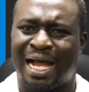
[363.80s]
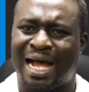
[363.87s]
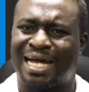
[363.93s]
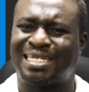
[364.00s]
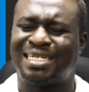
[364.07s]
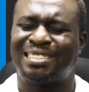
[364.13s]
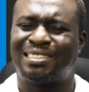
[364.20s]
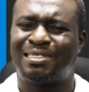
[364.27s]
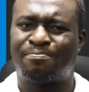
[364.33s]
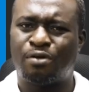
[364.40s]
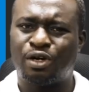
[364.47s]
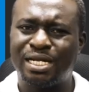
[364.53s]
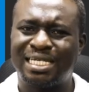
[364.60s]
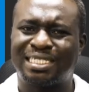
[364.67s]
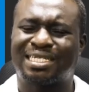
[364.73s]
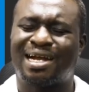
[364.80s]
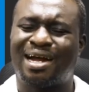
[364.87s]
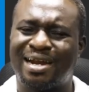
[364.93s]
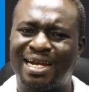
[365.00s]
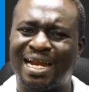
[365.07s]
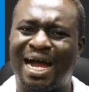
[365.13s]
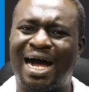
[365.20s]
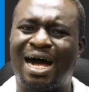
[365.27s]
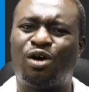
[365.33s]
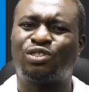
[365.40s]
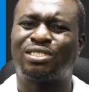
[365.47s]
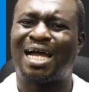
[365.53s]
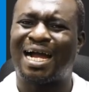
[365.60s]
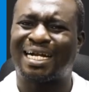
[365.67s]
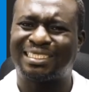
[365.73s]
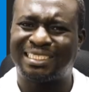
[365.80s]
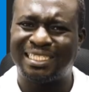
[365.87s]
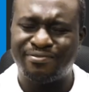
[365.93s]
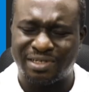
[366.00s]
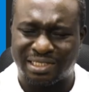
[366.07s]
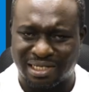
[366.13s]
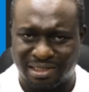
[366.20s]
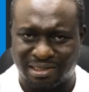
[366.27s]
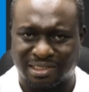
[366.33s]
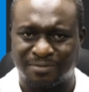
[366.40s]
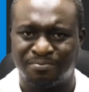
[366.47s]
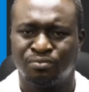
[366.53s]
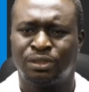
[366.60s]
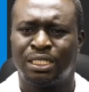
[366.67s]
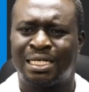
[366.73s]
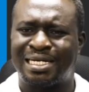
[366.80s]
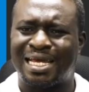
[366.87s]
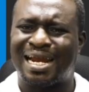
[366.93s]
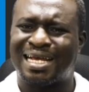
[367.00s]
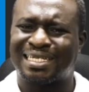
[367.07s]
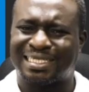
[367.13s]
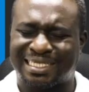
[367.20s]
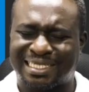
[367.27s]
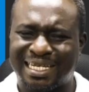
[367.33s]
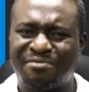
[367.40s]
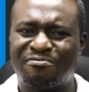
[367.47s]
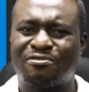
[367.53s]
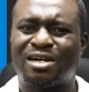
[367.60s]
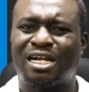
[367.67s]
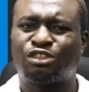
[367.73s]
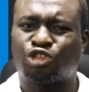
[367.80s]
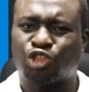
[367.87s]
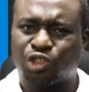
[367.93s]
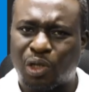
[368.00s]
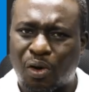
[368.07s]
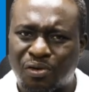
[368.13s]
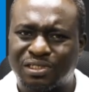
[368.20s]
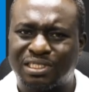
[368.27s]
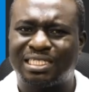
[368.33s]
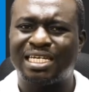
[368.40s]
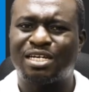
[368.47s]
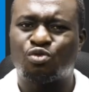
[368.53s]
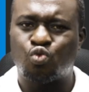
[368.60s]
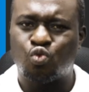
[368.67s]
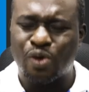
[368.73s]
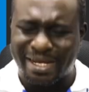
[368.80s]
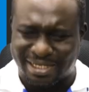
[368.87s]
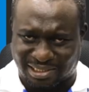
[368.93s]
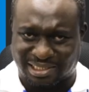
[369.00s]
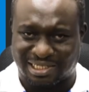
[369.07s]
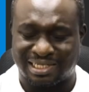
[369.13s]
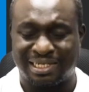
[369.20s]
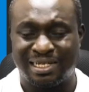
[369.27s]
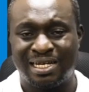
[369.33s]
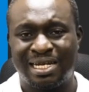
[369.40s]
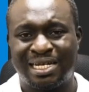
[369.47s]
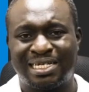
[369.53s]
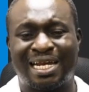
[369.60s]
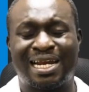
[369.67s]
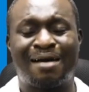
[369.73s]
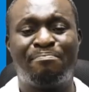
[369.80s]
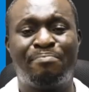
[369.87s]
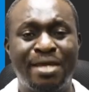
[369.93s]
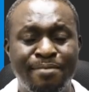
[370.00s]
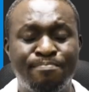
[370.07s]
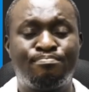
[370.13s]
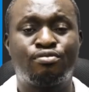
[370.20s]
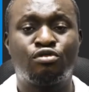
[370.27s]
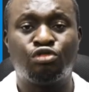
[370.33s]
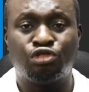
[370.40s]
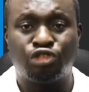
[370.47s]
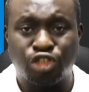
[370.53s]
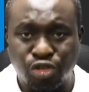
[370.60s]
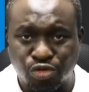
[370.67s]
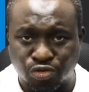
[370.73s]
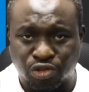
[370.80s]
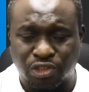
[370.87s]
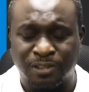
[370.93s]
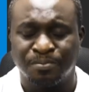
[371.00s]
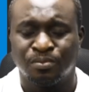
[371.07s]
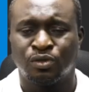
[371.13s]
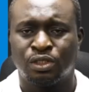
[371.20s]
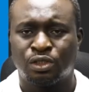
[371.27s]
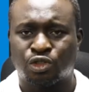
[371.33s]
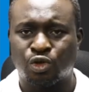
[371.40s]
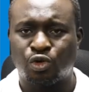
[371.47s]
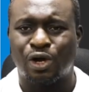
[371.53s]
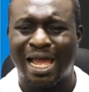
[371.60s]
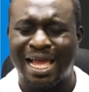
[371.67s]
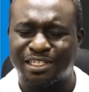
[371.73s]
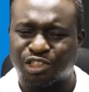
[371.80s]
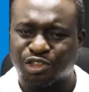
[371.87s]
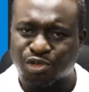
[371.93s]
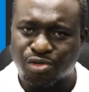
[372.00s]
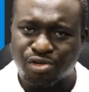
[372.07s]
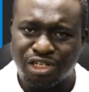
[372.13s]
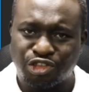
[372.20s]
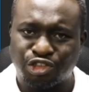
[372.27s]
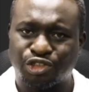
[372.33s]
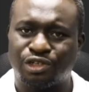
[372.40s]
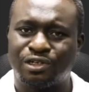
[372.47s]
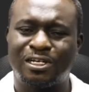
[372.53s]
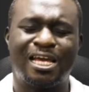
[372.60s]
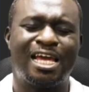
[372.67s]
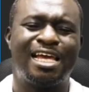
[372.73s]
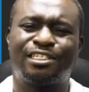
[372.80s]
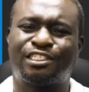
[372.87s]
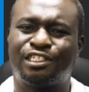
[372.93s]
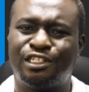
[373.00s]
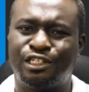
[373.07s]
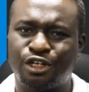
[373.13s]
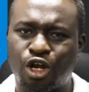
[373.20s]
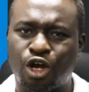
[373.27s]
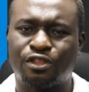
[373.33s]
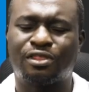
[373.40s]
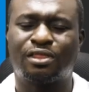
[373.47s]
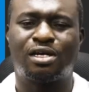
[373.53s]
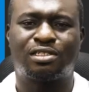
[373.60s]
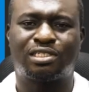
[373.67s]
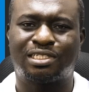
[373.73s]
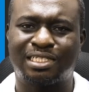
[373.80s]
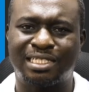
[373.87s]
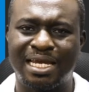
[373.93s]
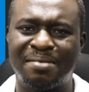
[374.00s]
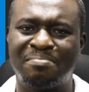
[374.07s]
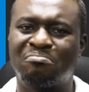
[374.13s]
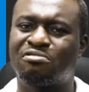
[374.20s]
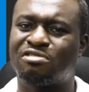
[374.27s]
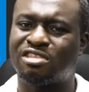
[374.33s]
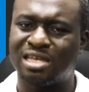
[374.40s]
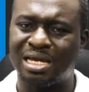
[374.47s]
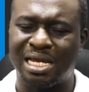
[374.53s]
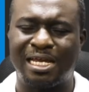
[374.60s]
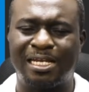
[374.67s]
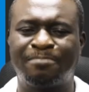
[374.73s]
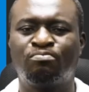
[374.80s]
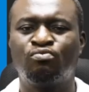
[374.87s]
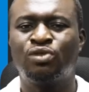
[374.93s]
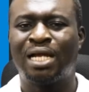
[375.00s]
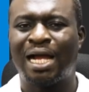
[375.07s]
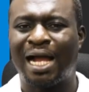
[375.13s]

That is, the body is carrying out activities. There are several toxic wastes that are being produced. So excretion is not the same thing